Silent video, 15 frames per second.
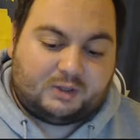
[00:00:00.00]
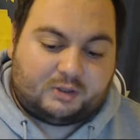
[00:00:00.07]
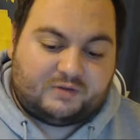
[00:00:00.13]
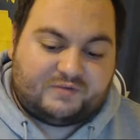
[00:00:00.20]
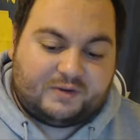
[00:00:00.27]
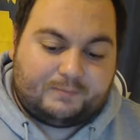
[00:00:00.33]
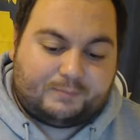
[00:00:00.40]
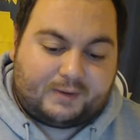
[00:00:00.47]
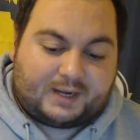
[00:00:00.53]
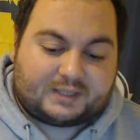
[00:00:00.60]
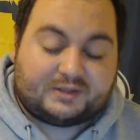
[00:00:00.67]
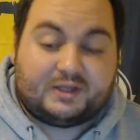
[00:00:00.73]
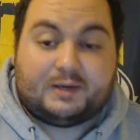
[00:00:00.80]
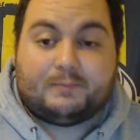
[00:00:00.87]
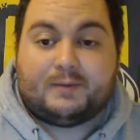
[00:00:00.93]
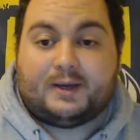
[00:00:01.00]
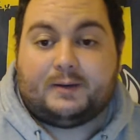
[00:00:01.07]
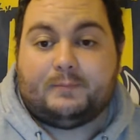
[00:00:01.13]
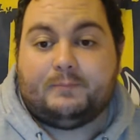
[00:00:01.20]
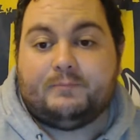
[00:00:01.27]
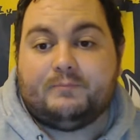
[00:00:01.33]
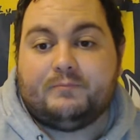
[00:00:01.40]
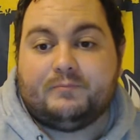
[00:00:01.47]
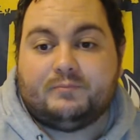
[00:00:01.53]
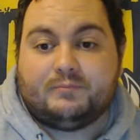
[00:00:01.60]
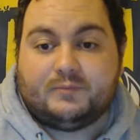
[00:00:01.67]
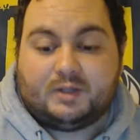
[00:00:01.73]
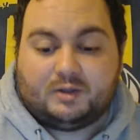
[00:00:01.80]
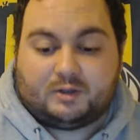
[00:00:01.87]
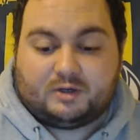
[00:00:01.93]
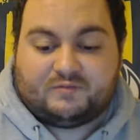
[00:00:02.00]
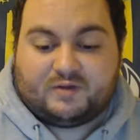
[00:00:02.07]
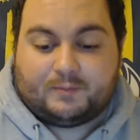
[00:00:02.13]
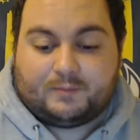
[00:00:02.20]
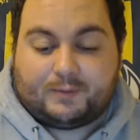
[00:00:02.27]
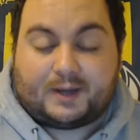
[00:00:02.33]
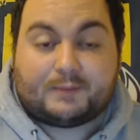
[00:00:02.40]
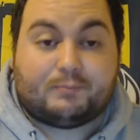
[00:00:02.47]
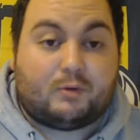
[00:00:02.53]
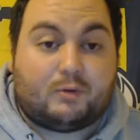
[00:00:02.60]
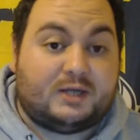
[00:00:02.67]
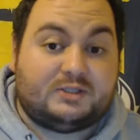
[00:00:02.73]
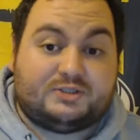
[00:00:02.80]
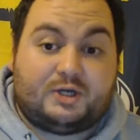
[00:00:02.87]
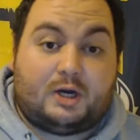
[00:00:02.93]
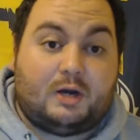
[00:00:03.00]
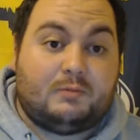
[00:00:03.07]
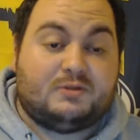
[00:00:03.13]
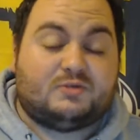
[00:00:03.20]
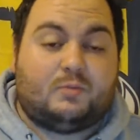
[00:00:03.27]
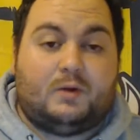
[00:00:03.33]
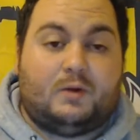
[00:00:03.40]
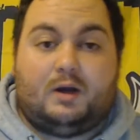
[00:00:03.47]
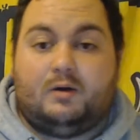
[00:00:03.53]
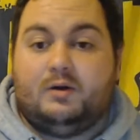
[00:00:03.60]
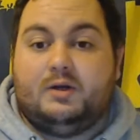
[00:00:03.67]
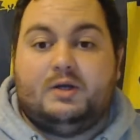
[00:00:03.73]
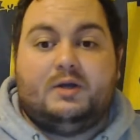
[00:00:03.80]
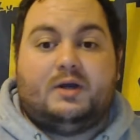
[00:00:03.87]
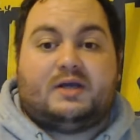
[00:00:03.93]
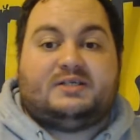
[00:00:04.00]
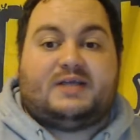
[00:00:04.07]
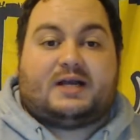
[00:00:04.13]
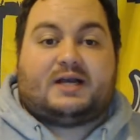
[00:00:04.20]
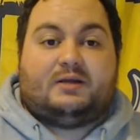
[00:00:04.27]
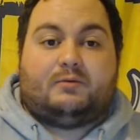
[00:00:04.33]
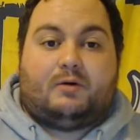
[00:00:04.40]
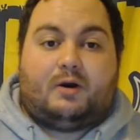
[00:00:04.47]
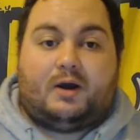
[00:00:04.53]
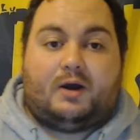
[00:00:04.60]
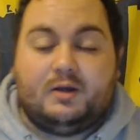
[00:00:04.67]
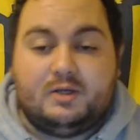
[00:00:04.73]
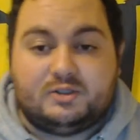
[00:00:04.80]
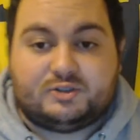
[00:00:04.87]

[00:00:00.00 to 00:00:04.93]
impact there, man. A lot of impact. Brian Ty as well. Exactly right.